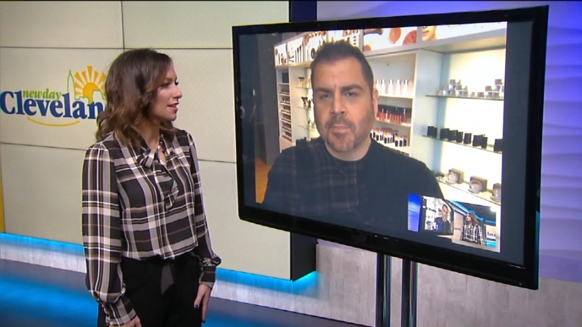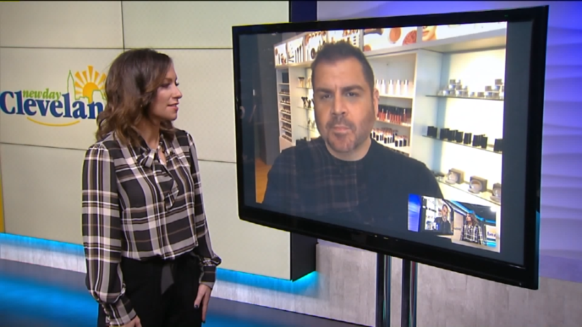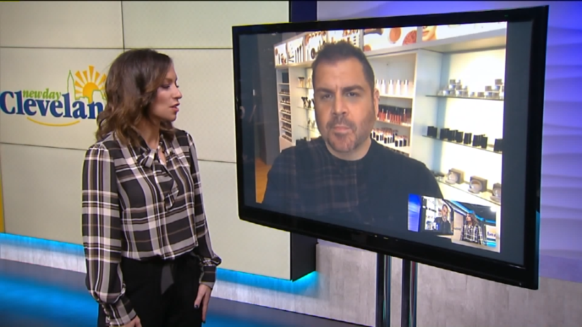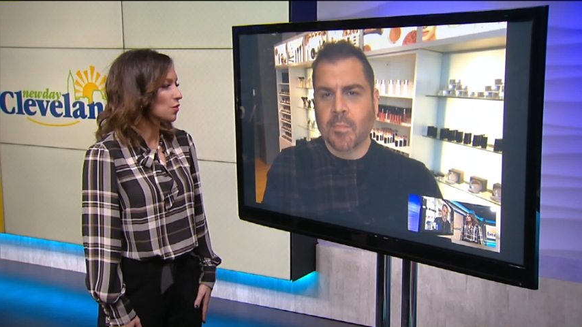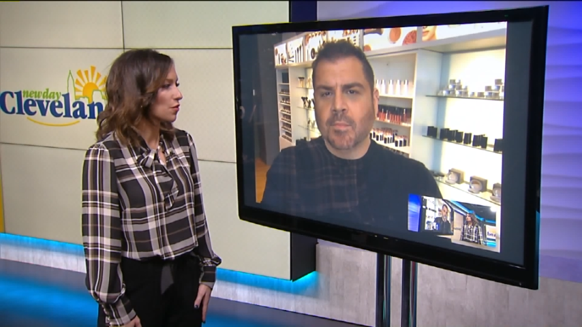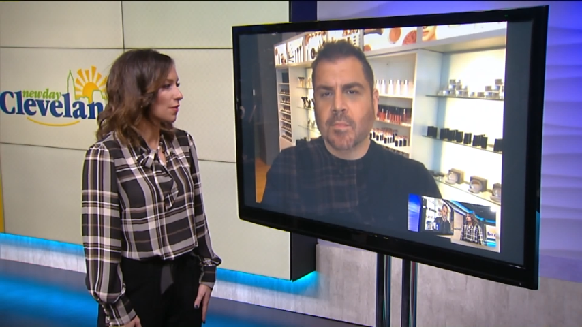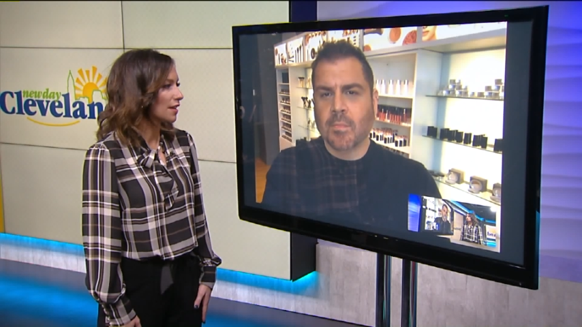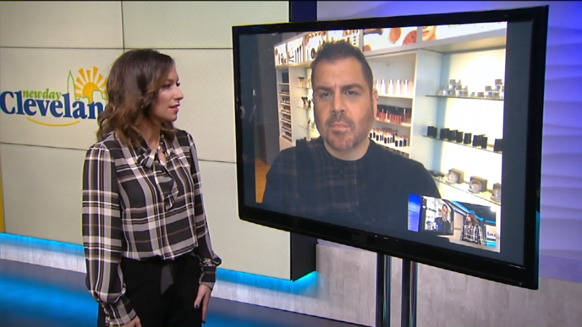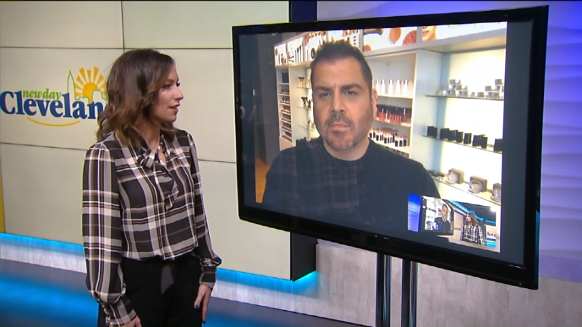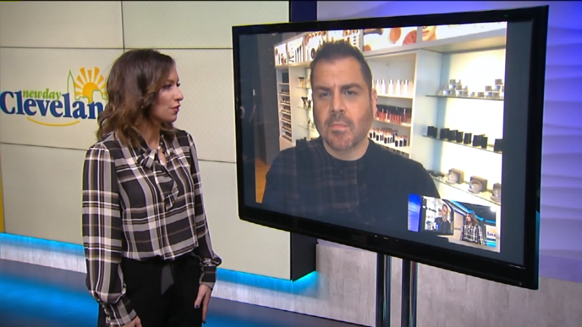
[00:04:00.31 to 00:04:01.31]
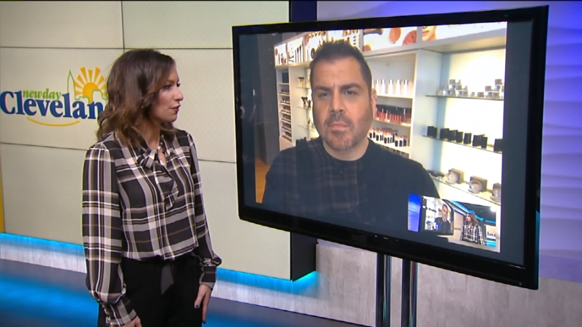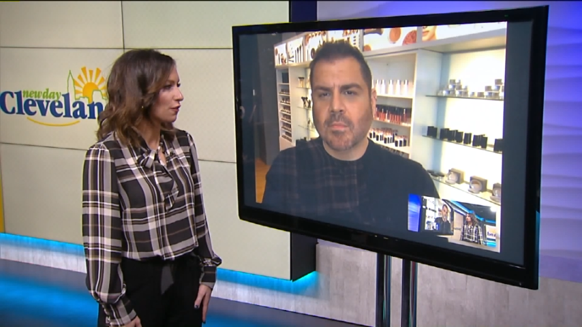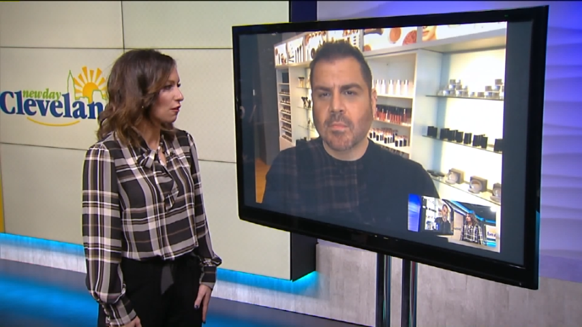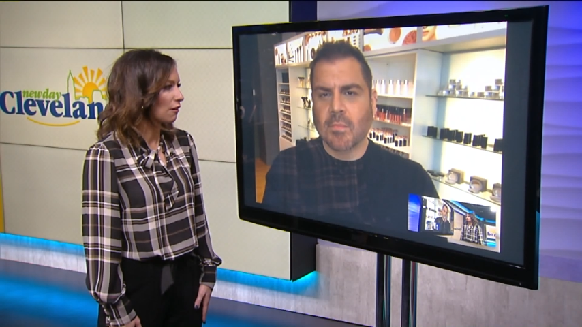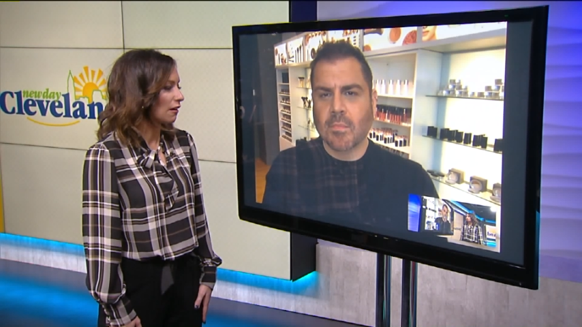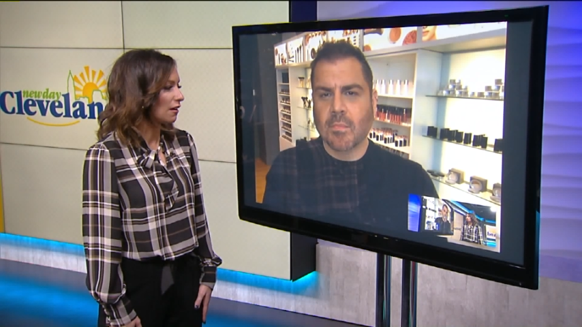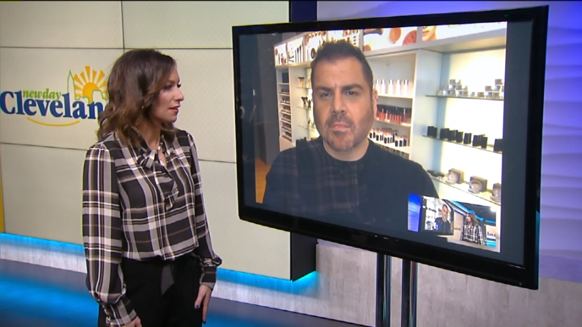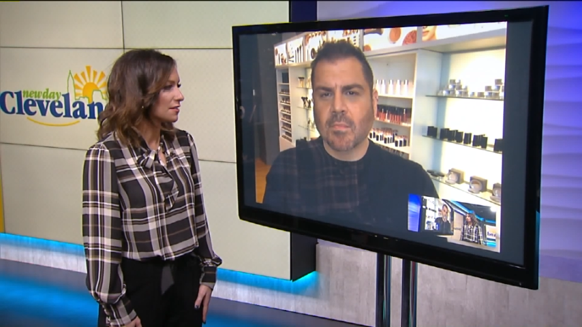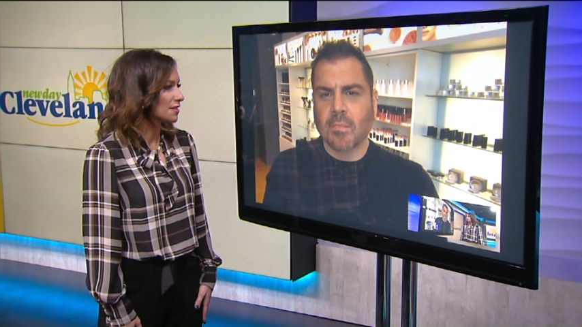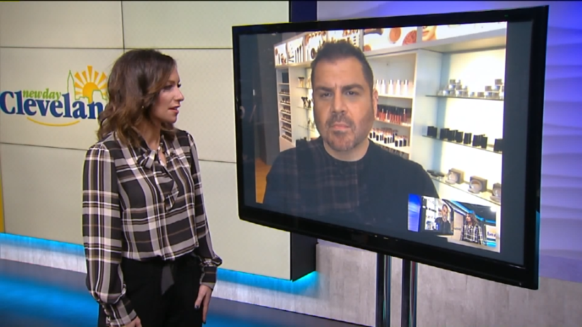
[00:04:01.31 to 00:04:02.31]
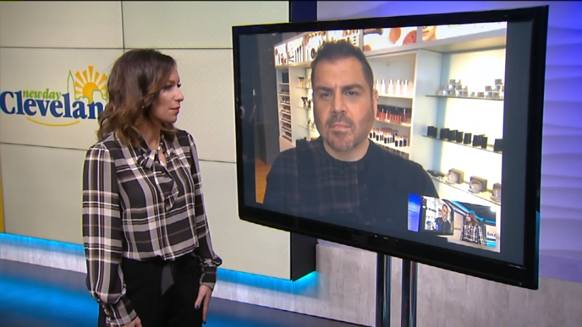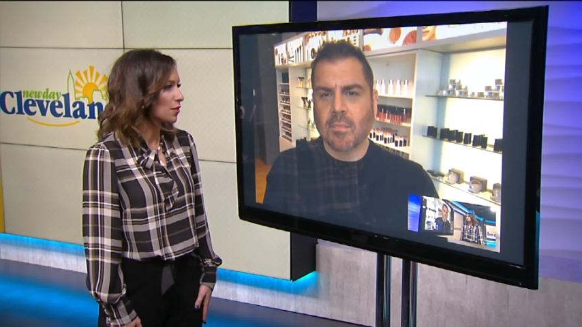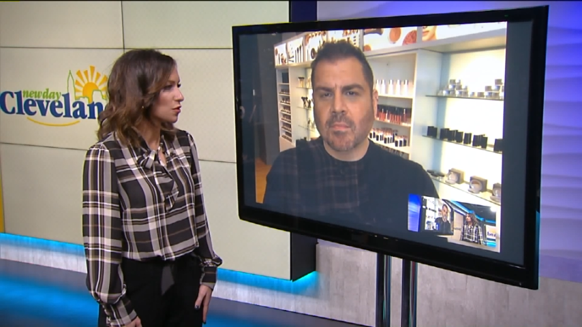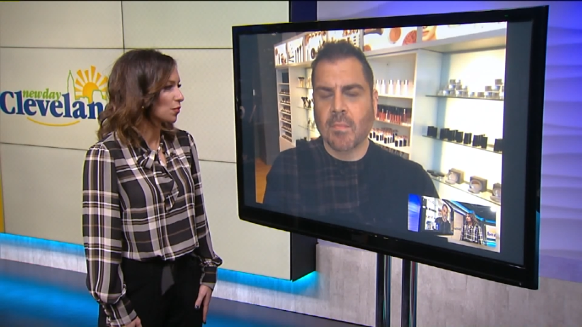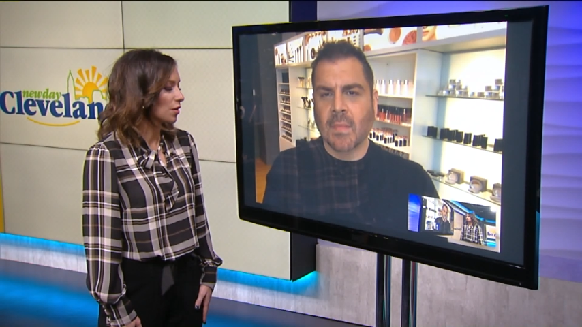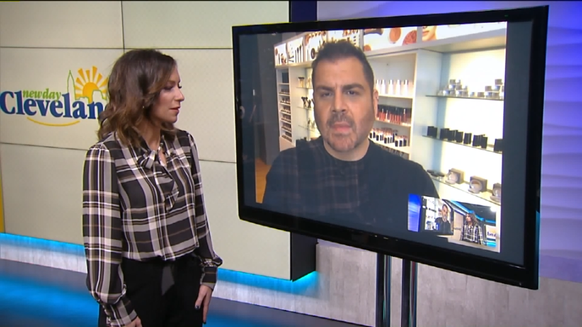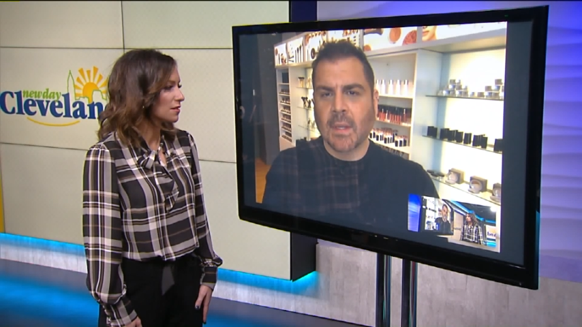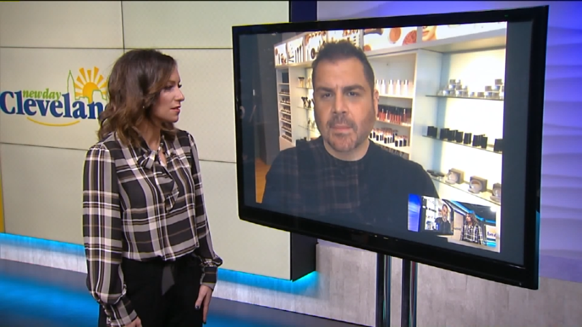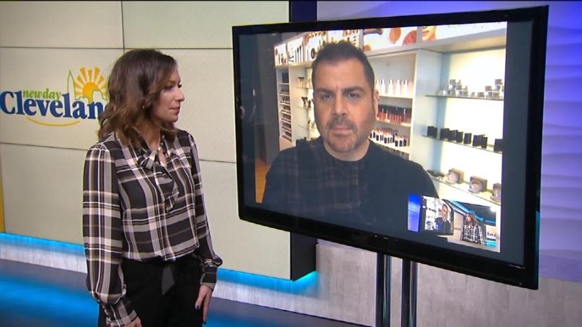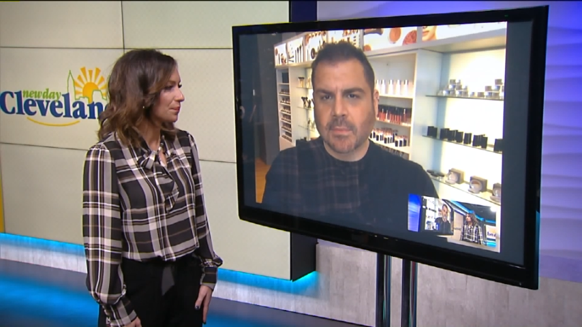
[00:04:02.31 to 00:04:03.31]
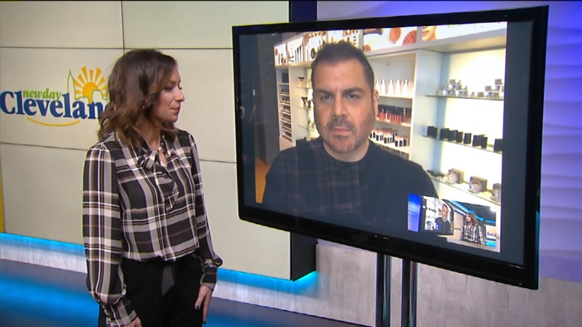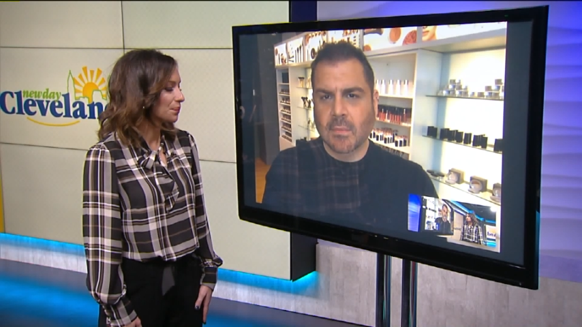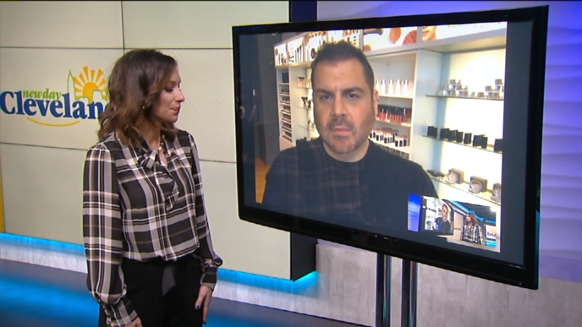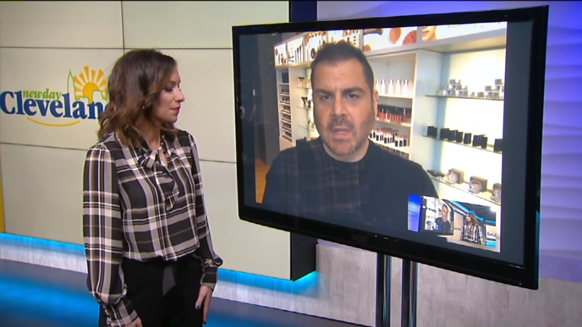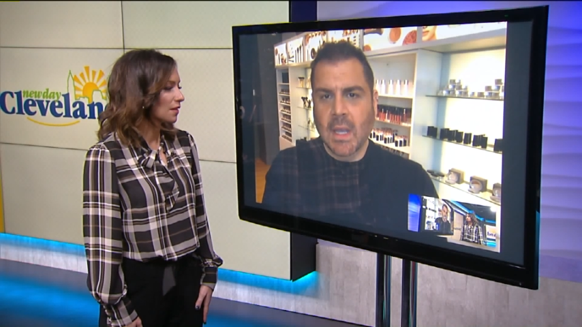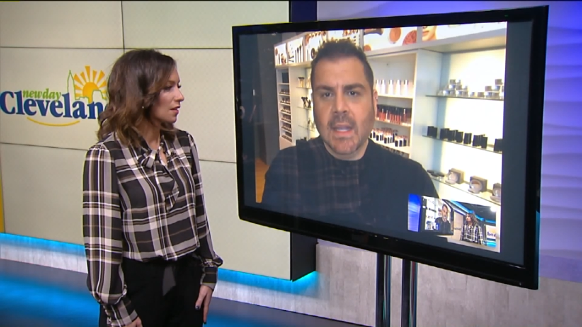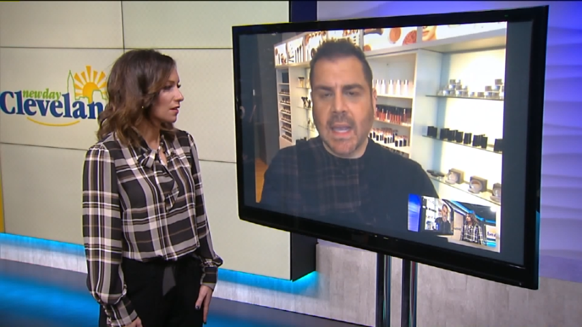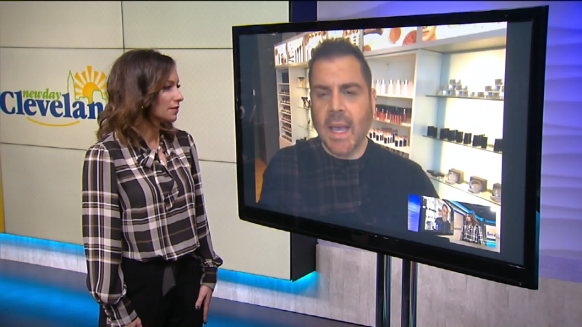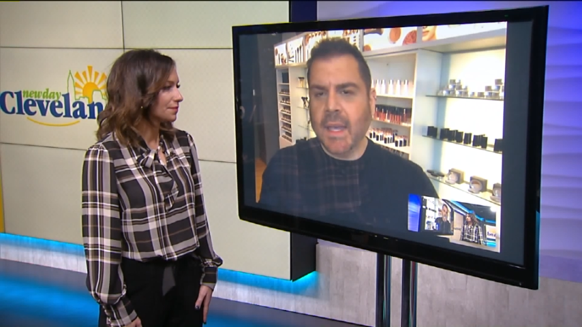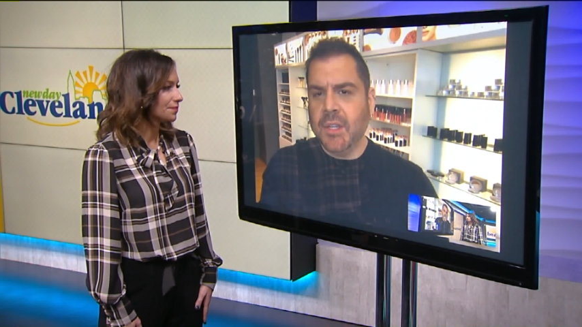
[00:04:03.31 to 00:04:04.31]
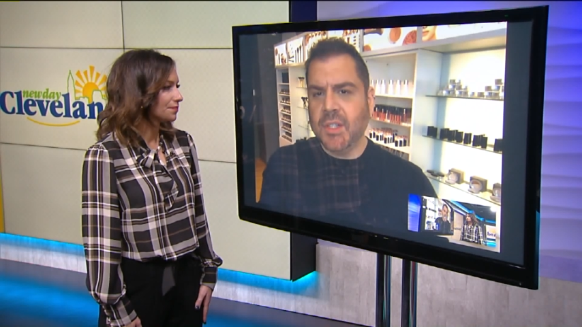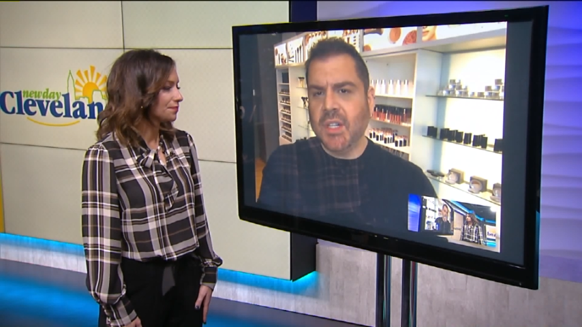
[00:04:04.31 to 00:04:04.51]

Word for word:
Speaker 1: in touch with you then, give you a phone call and set up those appointments?
Speaker 2: Yeah, and just